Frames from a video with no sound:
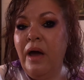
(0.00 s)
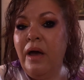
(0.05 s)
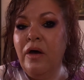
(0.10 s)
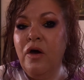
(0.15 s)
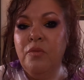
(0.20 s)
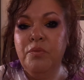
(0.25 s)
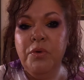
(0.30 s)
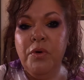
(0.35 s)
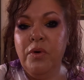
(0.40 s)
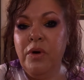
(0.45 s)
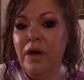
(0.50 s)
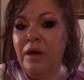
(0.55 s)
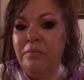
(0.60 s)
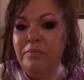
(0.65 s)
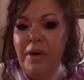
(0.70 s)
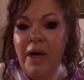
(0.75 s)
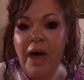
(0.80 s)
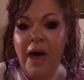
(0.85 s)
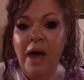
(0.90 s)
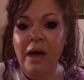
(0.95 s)
I hope you
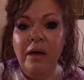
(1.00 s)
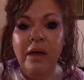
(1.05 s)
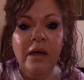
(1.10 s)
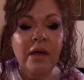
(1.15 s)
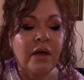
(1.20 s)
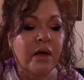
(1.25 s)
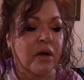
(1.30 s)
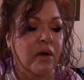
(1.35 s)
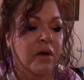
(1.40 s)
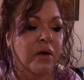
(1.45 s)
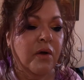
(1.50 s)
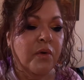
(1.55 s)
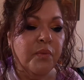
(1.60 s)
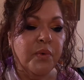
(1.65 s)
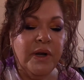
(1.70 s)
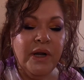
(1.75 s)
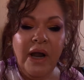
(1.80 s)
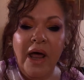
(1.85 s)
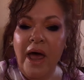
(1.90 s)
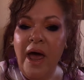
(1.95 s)
come back.
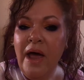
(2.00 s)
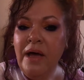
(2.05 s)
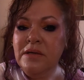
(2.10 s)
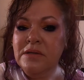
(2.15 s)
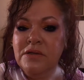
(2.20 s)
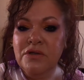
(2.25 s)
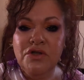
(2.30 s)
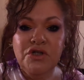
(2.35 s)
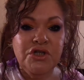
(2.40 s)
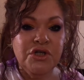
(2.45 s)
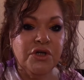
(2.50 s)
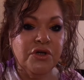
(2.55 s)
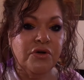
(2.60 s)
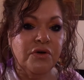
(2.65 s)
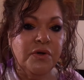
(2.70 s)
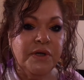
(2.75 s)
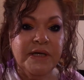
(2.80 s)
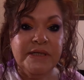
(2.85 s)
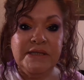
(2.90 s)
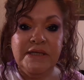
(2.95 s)
Relax,
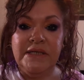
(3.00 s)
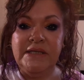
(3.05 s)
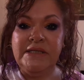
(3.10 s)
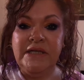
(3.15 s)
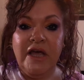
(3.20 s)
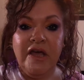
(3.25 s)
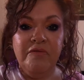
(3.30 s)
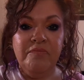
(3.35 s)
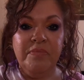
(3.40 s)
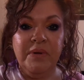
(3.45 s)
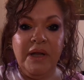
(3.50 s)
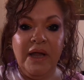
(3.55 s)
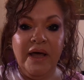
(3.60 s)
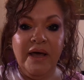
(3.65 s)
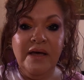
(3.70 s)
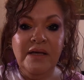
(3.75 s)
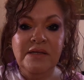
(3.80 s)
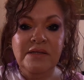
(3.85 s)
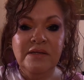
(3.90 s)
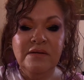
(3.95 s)
chill. It's a safe
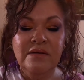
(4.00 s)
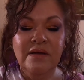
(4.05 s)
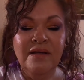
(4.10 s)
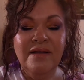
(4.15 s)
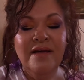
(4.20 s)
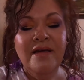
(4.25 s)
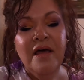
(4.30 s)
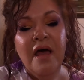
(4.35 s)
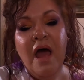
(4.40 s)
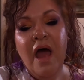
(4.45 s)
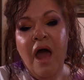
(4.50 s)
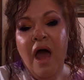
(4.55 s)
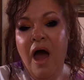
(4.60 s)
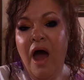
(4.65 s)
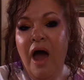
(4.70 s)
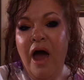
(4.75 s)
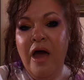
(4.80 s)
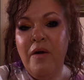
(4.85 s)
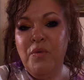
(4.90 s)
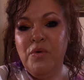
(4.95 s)
place.
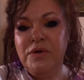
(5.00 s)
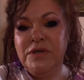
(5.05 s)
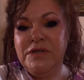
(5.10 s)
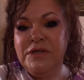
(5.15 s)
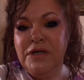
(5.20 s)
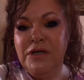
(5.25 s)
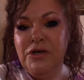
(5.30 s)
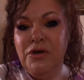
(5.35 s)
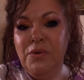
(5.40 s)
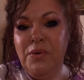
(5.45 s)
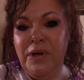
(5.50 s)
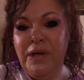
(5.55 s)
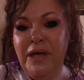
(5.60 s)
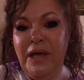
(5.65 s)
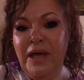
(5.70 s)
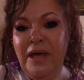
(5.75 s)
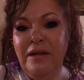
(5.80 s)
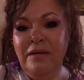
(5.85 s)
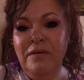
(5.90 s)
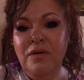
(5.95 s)
I will see you
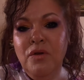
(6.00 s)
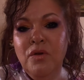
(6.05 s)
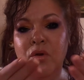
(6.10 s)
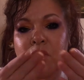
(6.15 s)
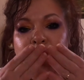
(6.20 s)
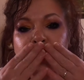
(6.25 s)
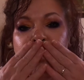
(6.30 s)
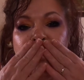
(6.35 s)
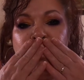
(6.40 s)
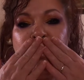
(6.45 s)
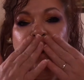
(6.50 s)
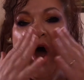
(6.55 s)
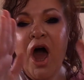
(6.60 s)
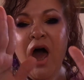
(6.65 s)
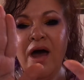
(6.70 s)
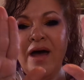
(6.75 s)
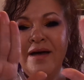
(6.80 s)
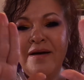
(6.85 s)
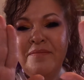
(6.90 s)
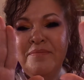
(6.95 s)
again.
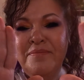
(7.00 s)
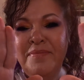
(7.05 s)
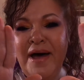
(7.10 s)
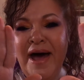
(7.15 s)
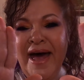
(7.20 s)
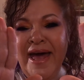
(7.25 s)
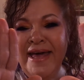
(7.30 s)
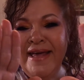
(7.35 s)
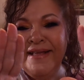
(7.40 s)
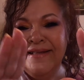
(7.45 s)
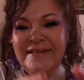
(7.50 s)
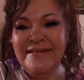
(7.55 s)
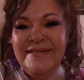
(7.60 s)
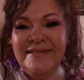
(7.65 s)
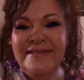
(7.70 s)
Bye.